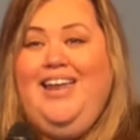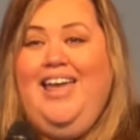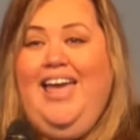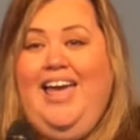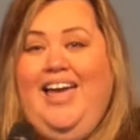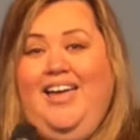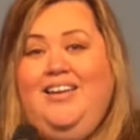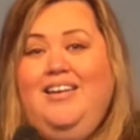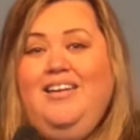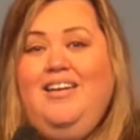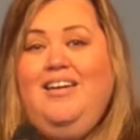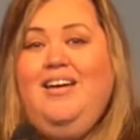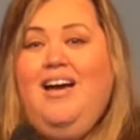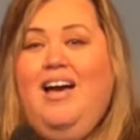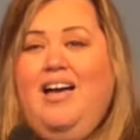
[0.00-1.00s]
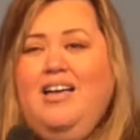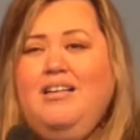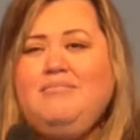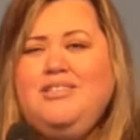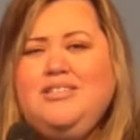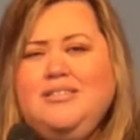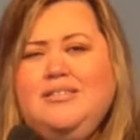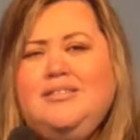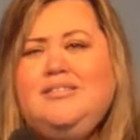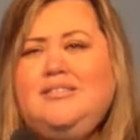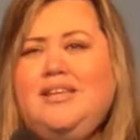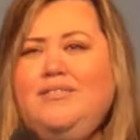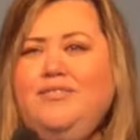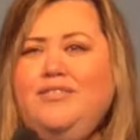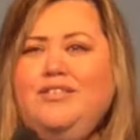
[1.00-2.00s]
had just
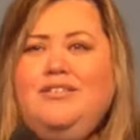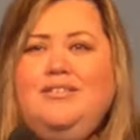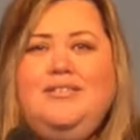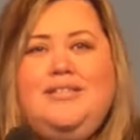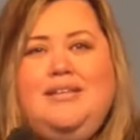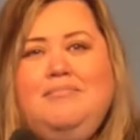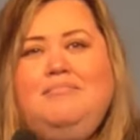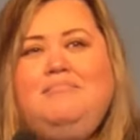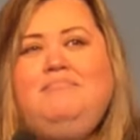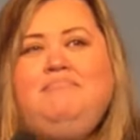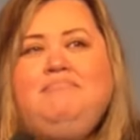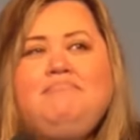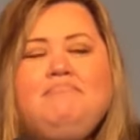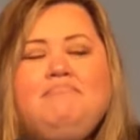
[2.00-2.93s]
suffered some